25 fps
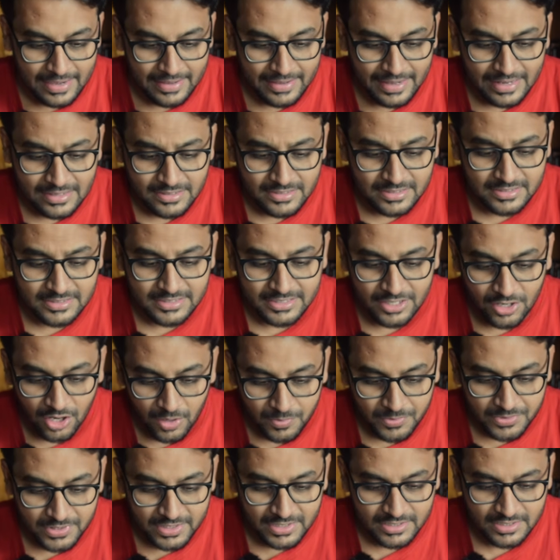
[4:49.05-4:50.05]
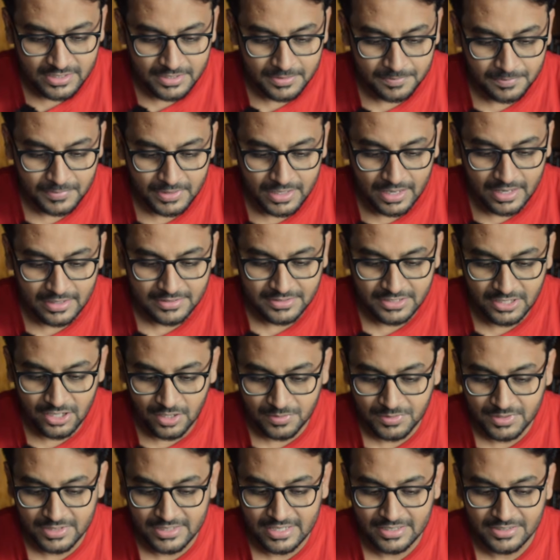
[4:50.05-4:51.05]
Next is Synopsys.
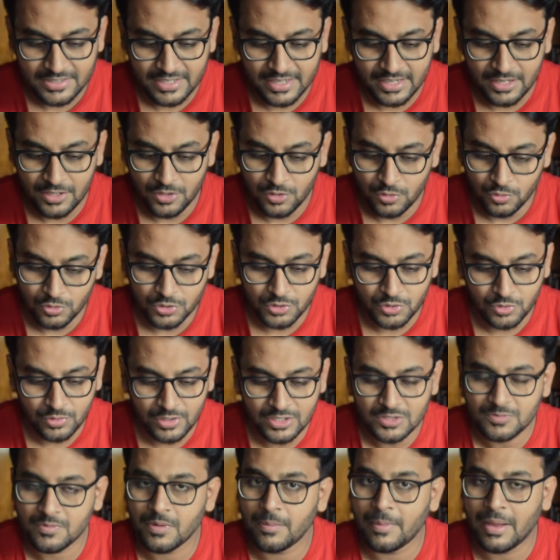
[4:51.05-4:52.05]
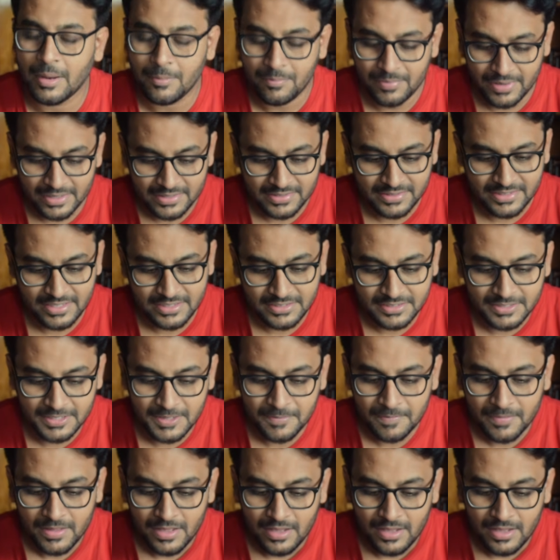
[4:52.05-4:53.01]
Synopsys has taken two students from MTech CSE.